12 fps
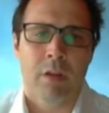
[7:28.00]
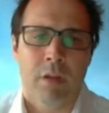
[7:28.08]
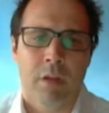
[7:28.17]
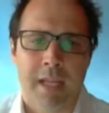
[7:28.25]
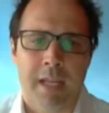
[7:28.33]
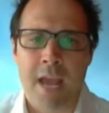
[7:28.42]

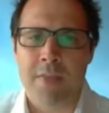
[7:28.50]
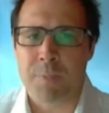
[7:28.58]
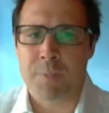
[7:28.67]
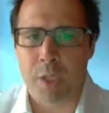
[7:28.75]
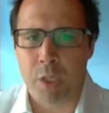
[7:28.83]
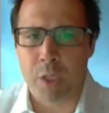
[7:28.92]
Again, there's
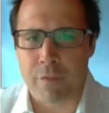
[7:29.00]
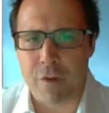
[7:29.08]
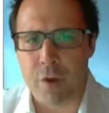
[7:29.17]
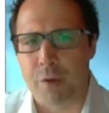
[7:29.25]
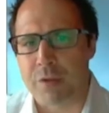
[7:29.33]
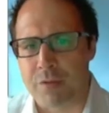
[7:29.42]
been a lot of
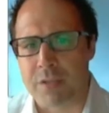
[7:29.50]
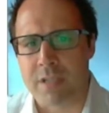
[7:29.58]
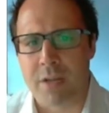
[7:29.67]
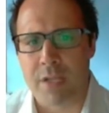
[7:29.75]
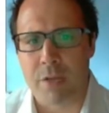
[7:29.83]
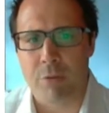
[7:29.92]
focus on
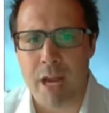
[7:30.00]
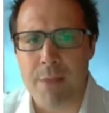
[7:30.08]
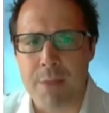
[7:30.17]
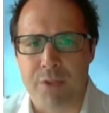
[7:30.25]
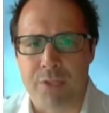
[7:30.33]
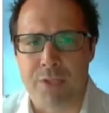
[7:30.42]
Saudi
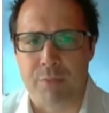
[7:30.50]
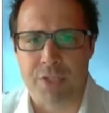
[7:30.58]
Arabia's